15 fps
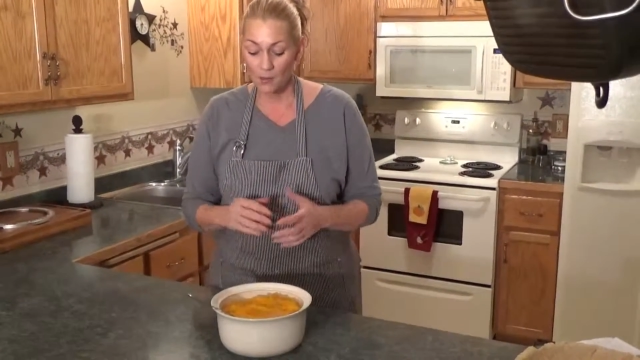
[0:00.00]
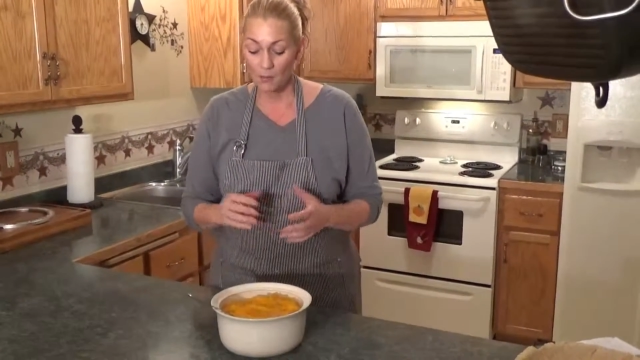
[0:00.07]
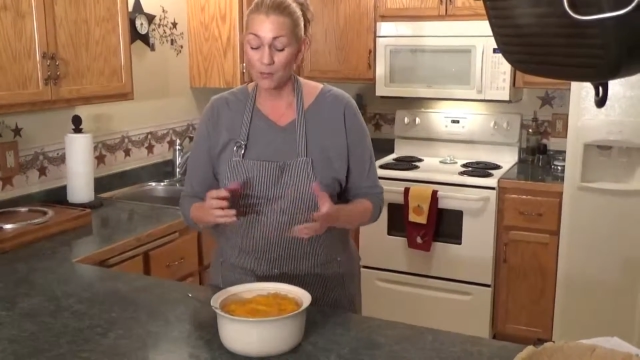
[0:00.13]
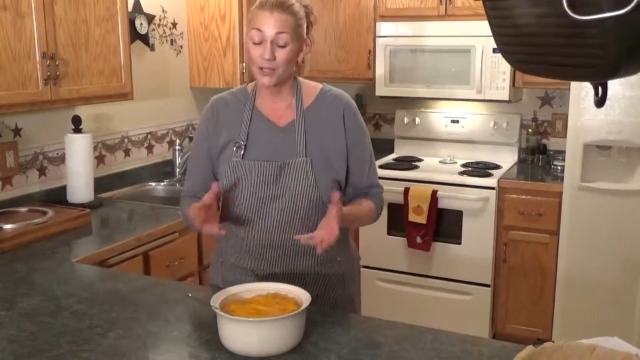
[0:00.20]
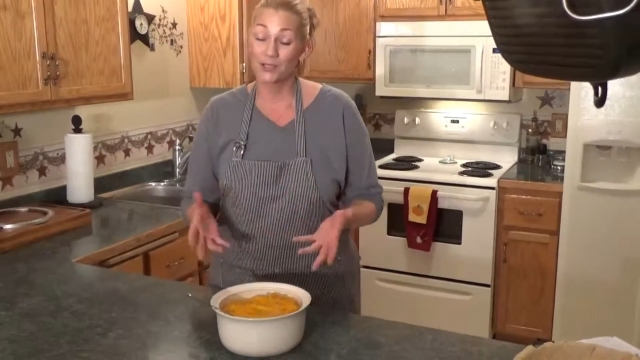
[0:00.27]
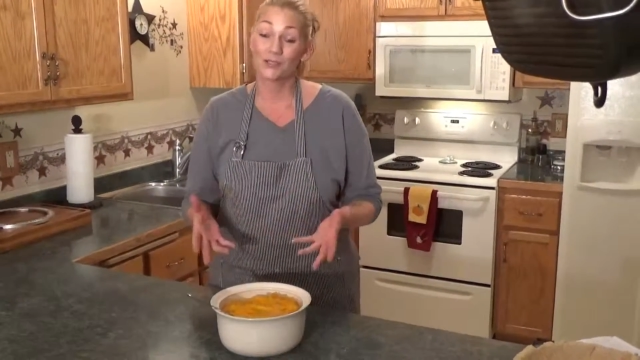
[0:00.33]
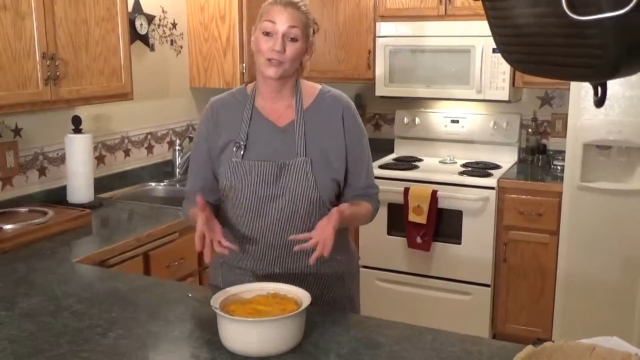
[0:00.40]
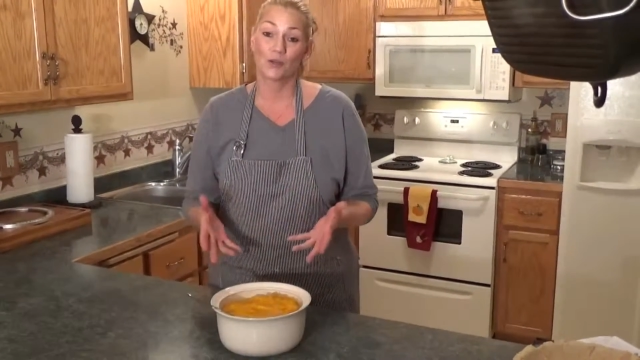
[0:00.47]

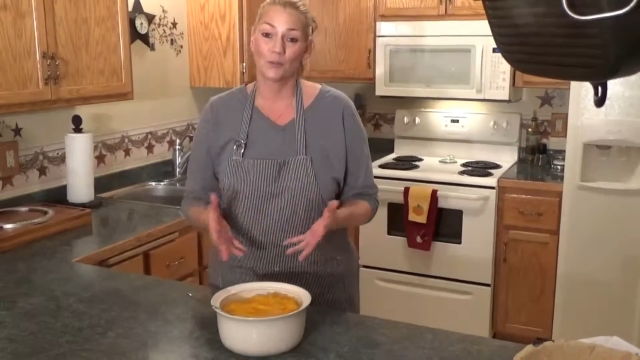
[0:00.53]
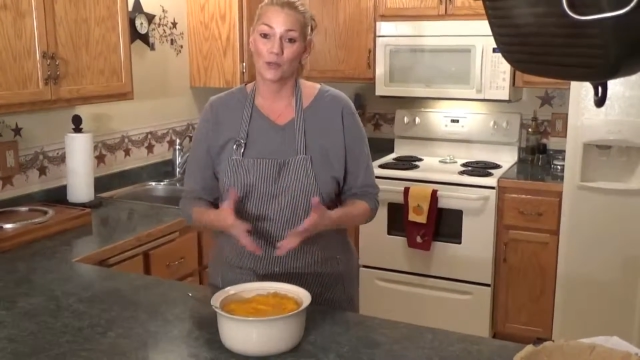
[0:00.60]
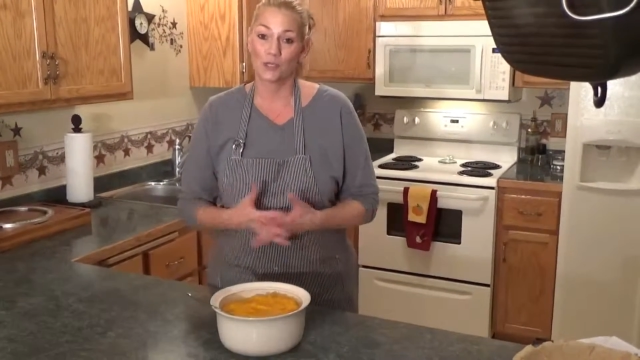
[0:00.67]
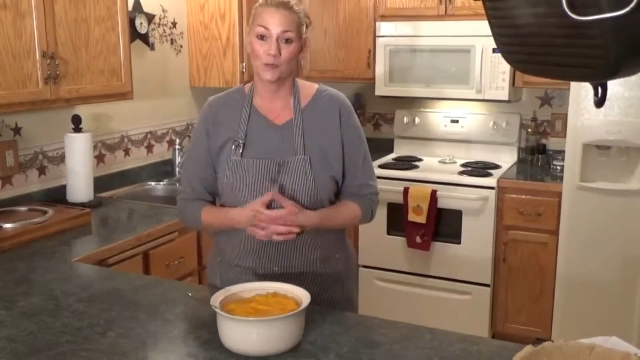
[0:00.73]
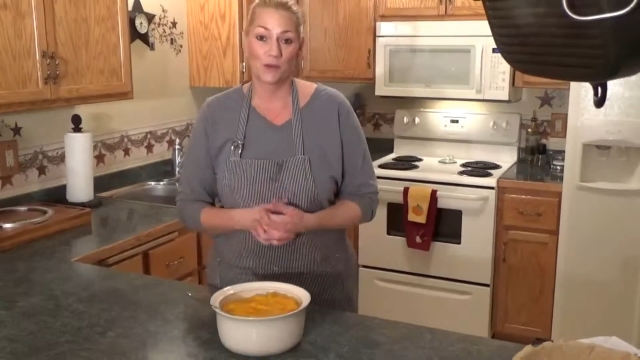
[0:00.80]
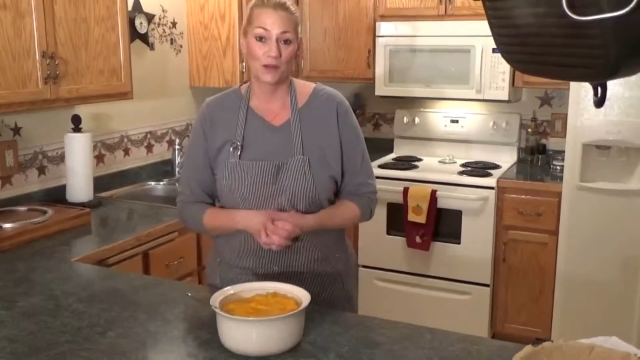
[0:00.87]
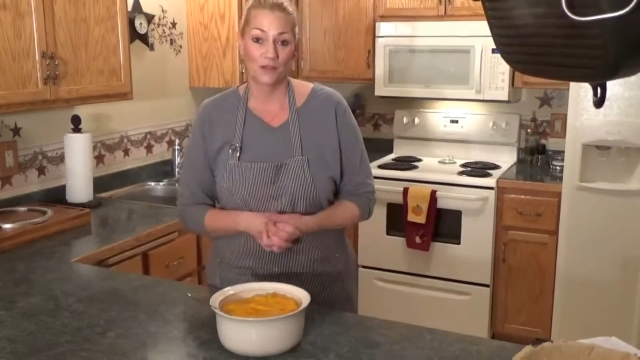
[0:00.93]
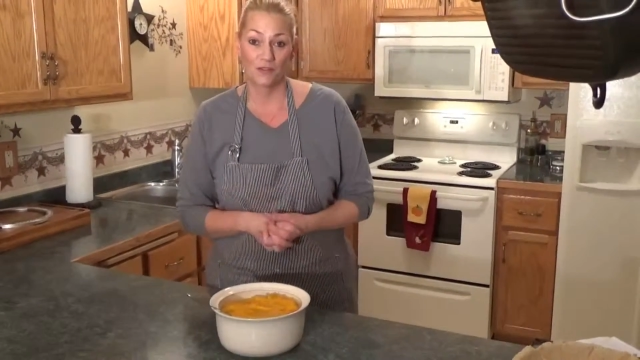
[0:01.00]
but it's so much
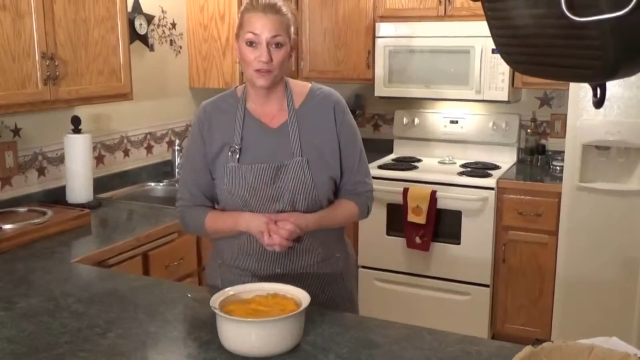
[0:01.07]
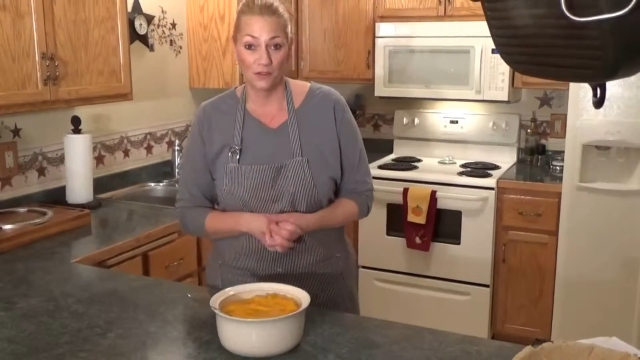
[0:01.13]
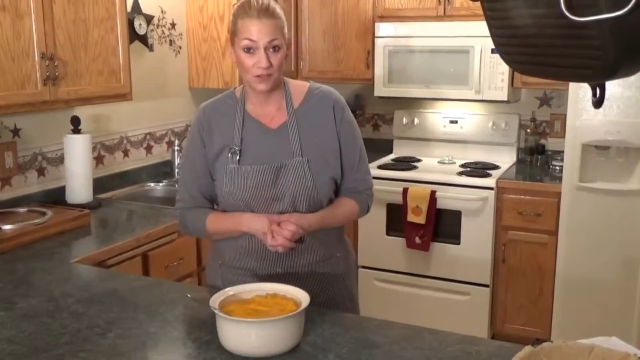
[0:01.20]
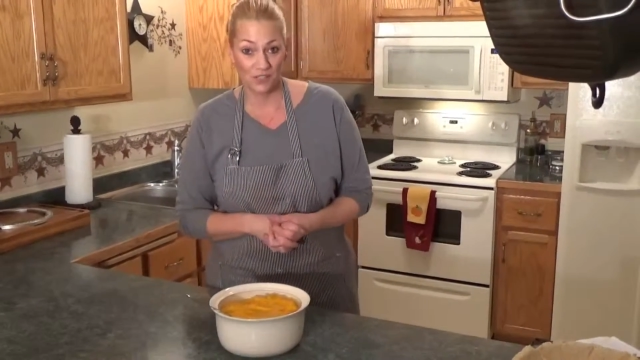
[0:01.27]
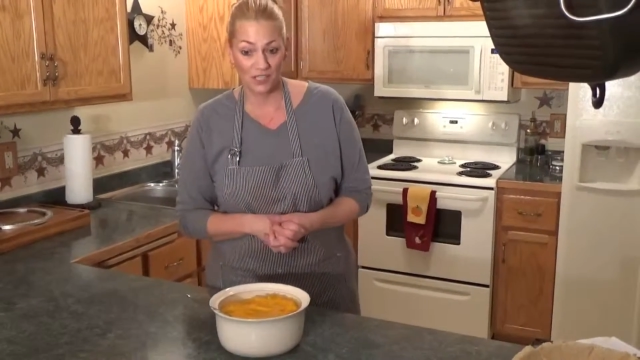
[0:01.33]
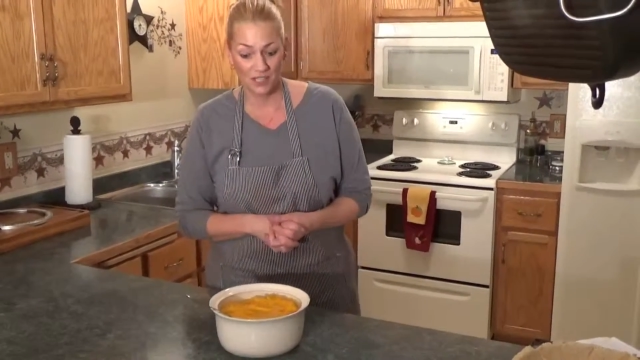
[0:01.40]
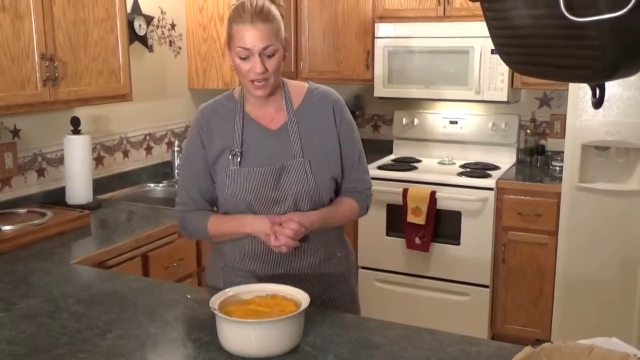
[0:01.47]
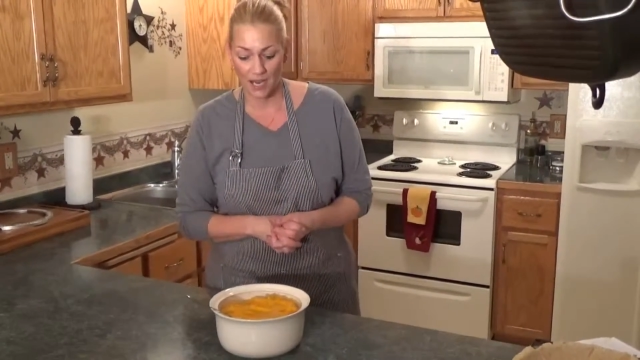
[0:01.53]
better than
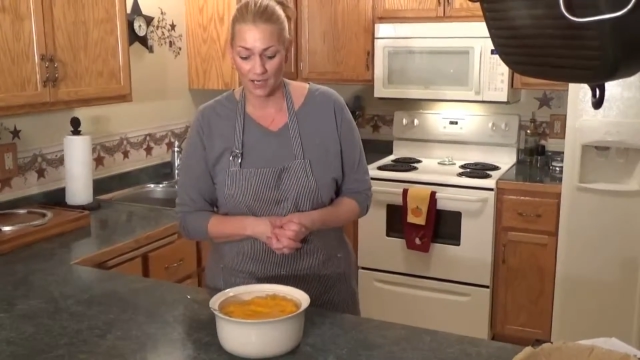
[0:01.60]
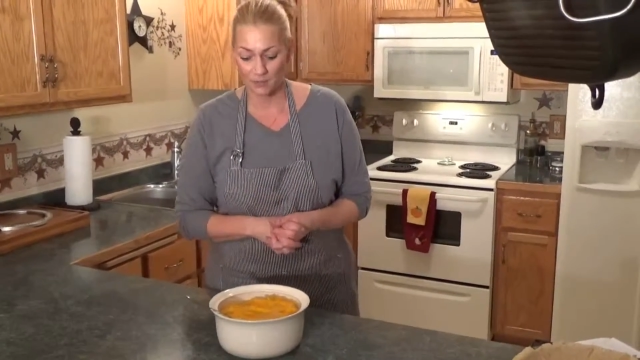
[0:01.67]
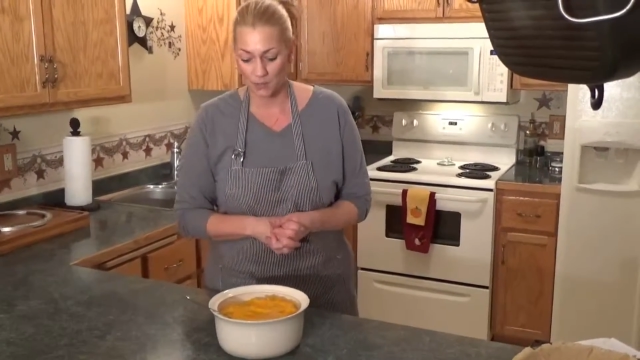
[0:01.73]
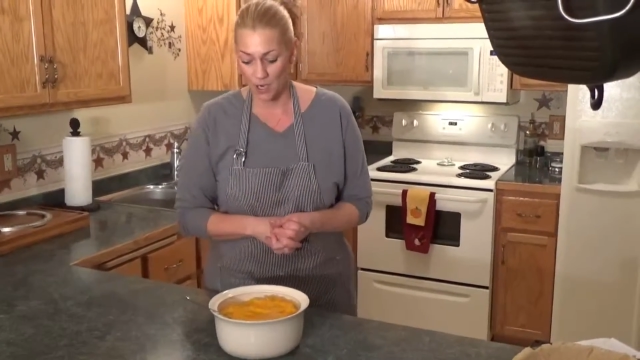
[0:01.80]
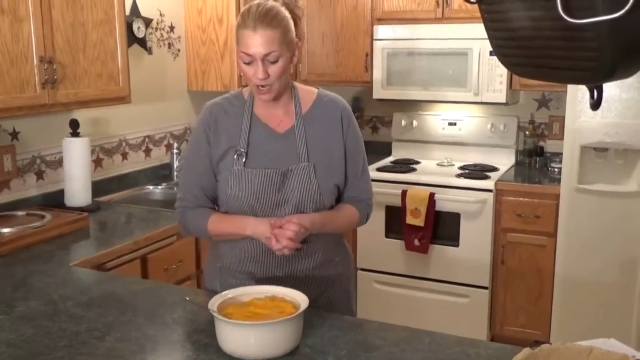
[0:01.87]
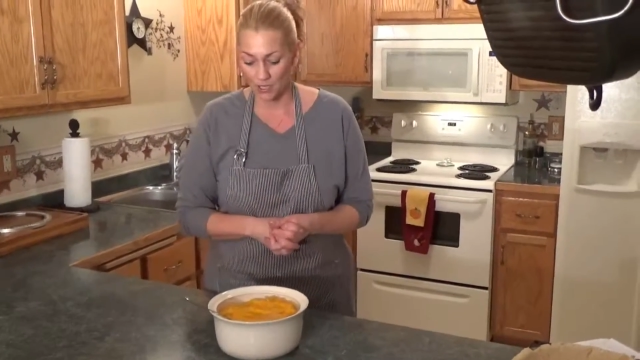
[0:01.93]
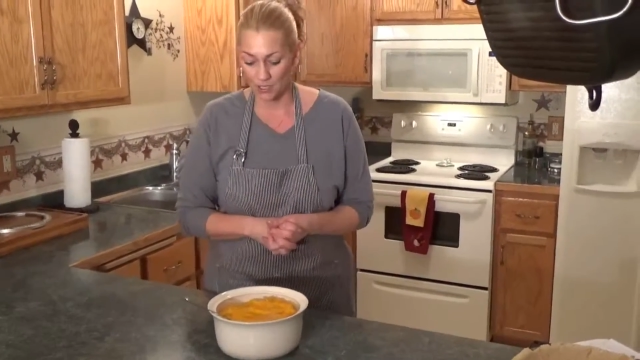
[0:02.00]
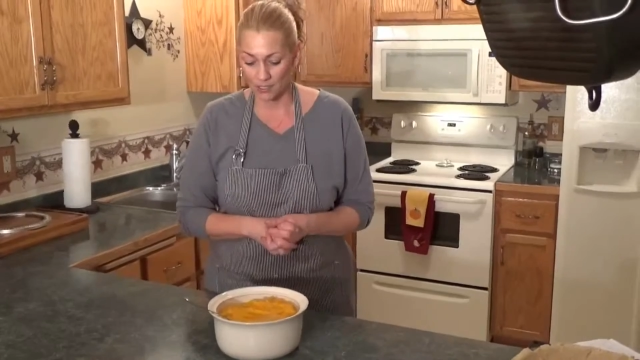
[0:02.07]
using a canned
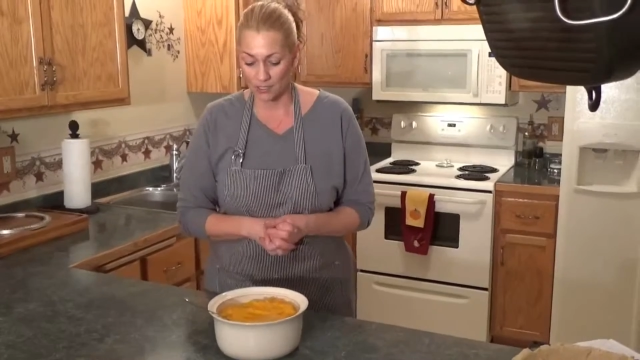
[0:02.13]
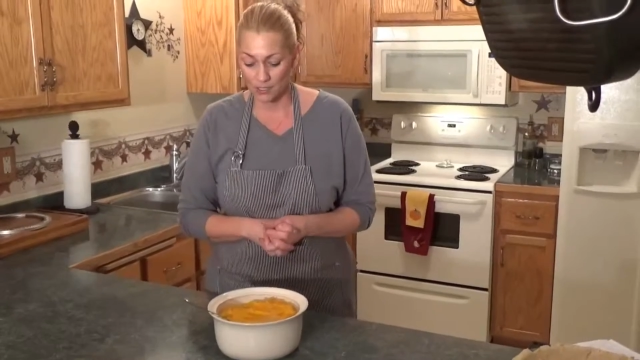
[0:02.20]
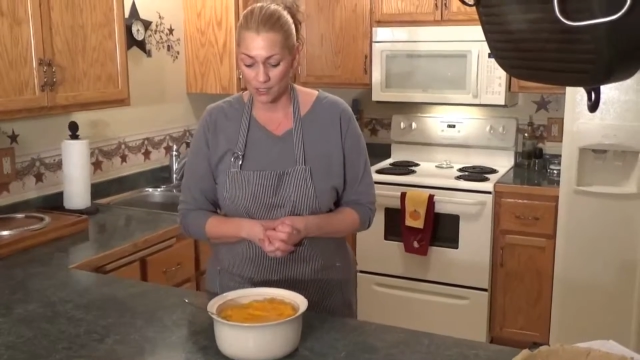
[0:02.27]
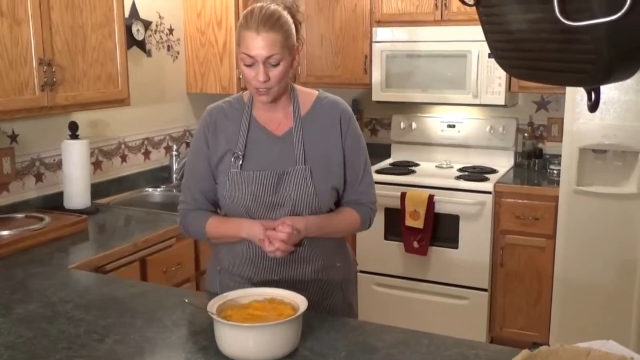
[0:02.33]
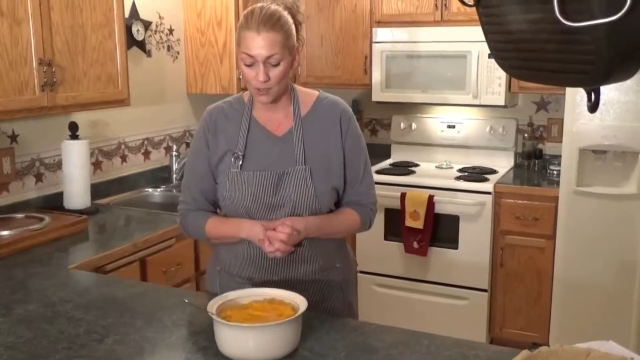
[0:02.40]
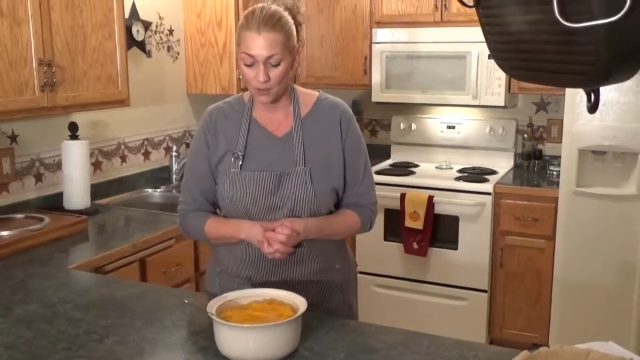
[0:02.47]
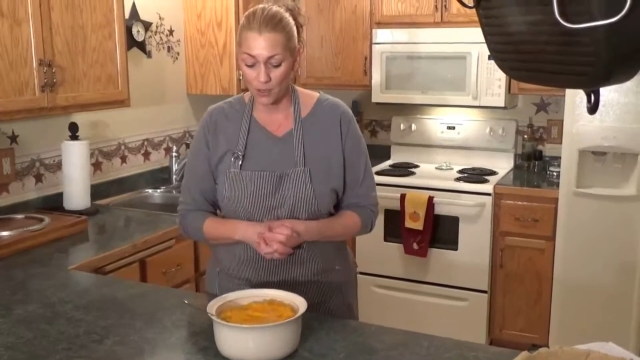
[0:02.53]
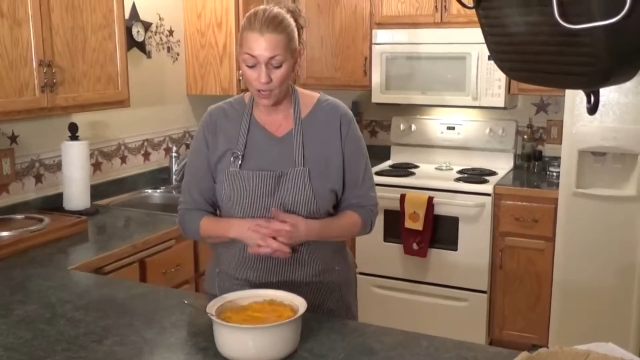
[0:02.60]
product.
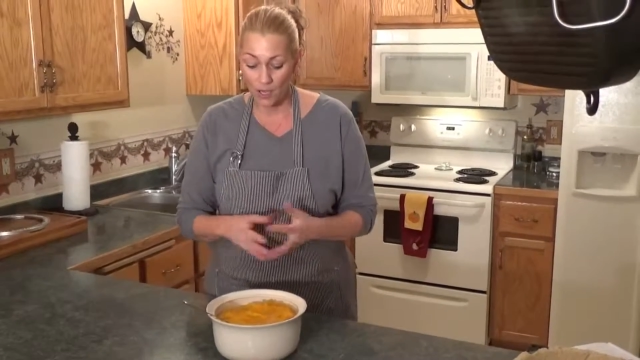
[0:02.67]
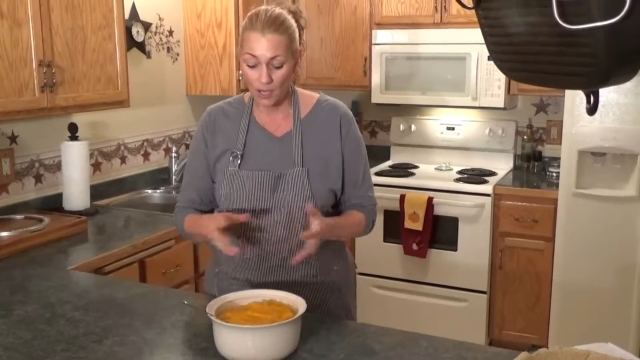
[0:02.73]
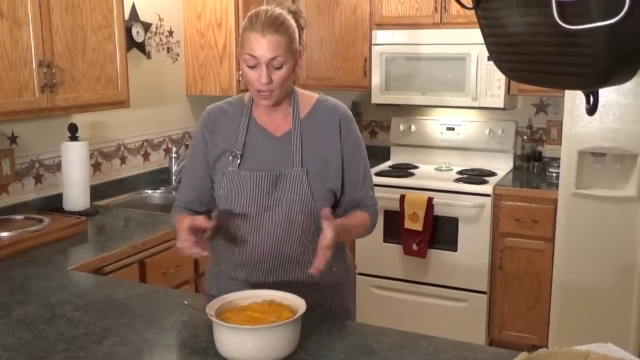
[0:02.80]
So